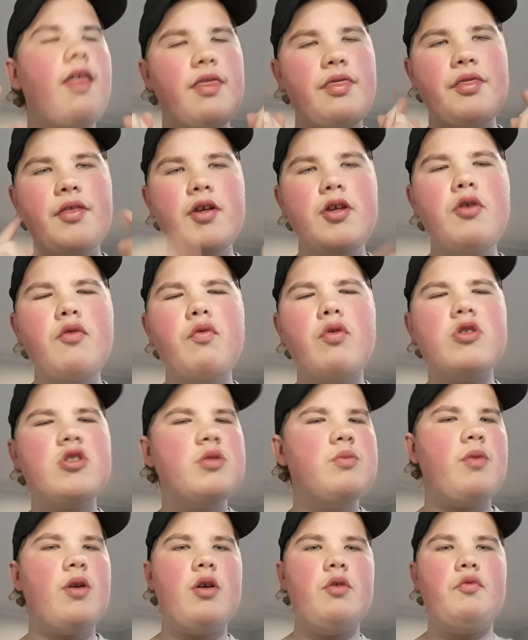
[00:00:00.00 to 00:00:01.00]
Thank you for watching
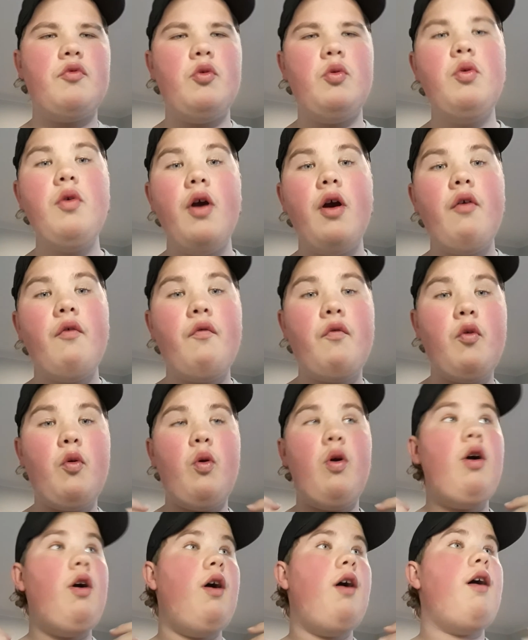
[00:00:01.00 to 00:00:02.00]
my review
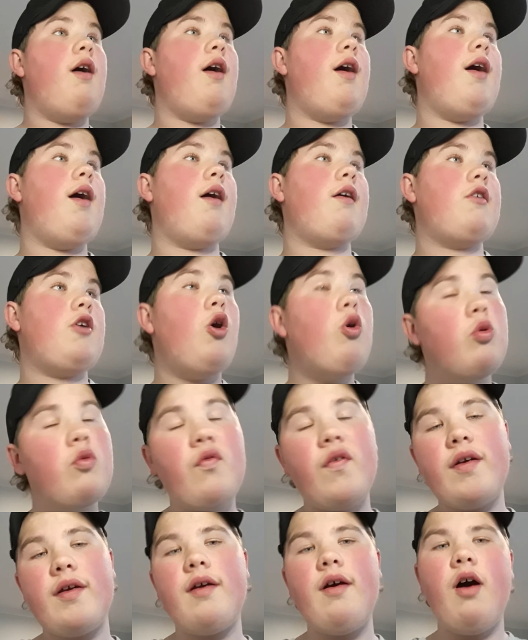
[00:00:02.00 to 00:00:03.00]
for
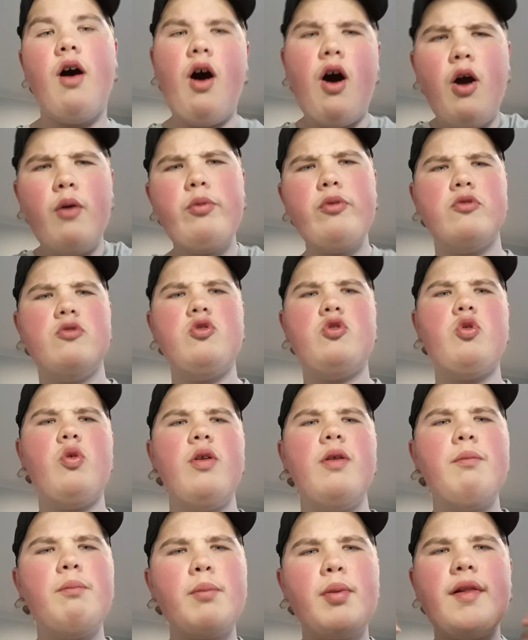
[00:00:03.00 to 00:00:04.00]
Goldfinger. Hope you enjoyed
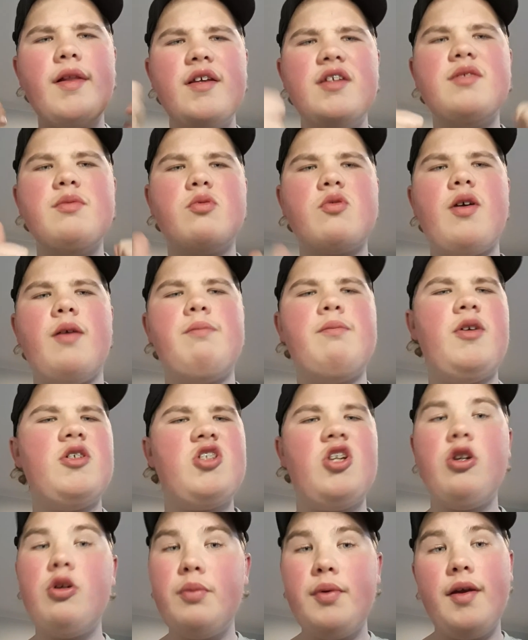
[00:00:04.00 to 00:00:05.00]
it. Please subscribe to my
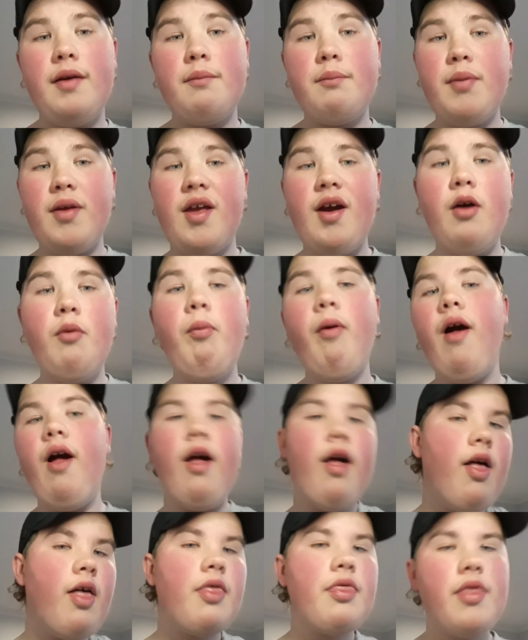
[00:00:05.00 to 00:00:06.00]
channel. It'd be a big help.
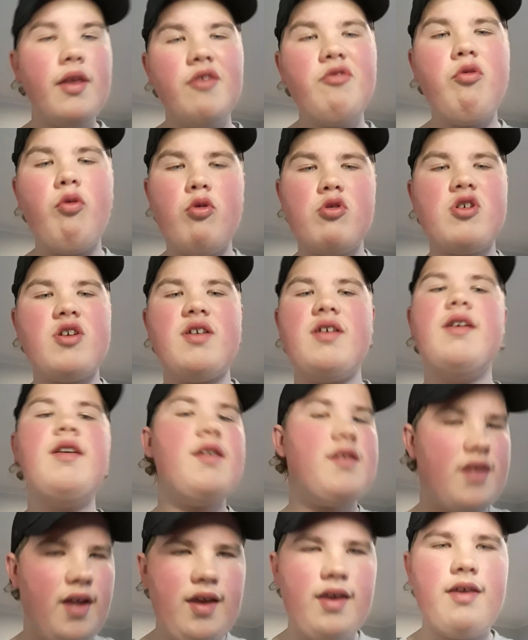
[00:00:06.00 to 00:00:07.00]
Thanks for watching.
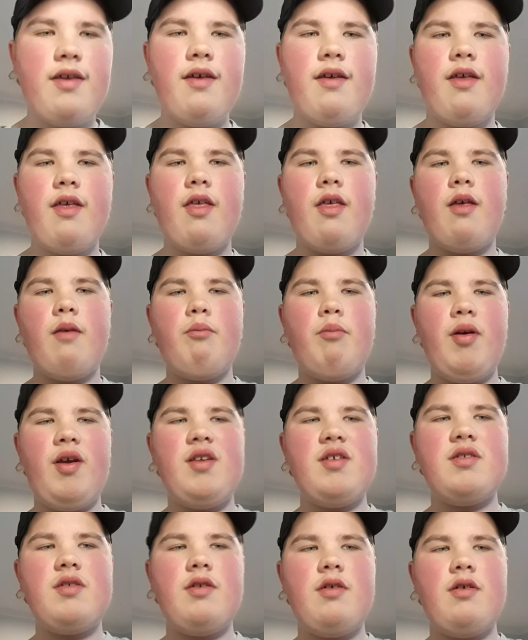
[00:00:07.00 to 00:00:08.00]
Take care. Peace.